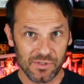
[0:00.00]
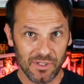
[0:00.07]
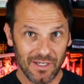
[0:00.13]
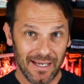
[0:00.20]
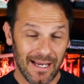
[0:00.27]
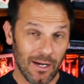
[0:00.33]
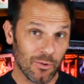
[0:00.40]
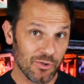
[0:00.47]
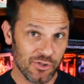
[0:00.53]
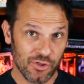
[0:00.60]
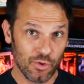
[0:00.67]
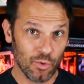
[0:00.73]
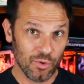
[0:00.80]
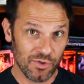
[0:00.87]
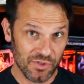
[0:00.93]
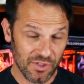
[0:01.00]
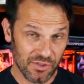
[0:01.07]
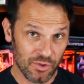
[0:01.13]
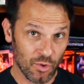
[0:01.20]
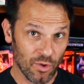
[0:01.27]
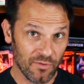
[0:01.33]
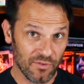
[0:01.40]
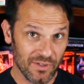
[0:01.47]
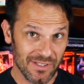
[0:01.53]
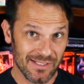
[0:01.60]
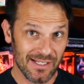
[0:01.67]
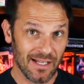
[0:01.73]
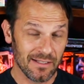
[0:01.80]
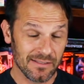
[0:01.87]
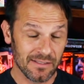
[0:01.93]
was howard shore's score for
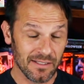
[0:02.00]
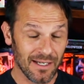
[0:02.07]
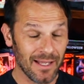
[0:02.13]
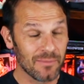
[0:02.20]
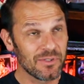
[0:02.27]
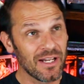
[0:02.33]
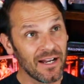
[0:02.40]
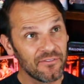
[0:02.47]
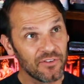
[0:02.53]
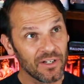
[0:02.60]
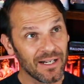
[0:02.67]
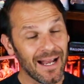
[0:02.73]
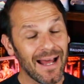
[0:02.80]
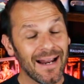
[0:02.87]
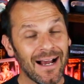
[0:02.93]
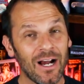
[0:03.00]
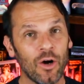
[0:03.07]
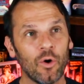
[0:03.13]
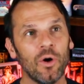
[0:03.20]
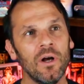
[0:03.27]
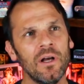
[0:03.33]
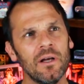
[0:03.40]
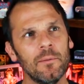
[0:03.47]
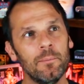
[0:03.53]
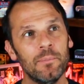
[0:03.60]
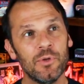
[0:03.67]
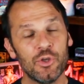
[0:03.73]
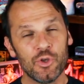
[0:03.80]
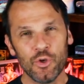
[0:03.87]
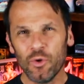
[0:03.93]
the silence of the lambs and i forgot how
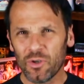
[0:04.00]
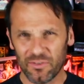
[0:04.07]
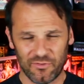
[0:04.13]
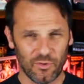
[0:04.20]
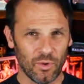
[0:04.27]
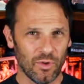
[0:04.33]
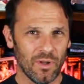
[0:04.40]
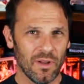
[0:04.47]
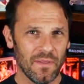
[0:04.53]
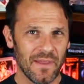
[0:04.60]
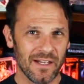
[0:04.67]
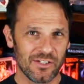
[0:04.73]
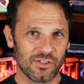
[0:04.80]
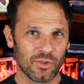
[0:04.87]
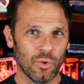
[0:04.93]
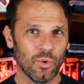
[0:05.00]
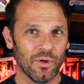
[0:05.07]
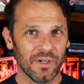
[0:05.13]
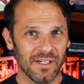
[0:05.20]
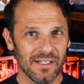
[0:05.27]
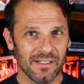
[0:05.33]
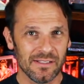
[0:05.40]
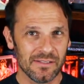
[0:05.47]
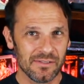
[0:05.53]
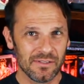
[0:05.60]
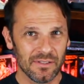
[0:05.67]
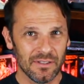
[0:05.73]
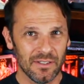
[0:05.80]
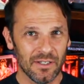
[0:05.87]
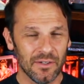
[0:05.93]
beautiful that score is
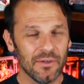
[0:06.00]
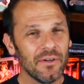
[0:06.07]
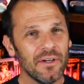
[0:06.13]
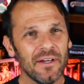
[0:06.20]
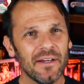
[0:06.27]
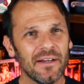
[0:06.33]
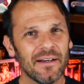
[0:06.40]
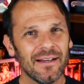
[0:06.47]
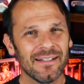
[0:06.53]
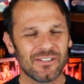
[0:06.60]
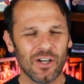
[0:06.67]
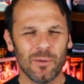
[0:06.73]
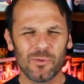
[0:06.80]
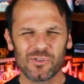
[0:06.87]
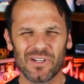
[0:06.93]
you know it's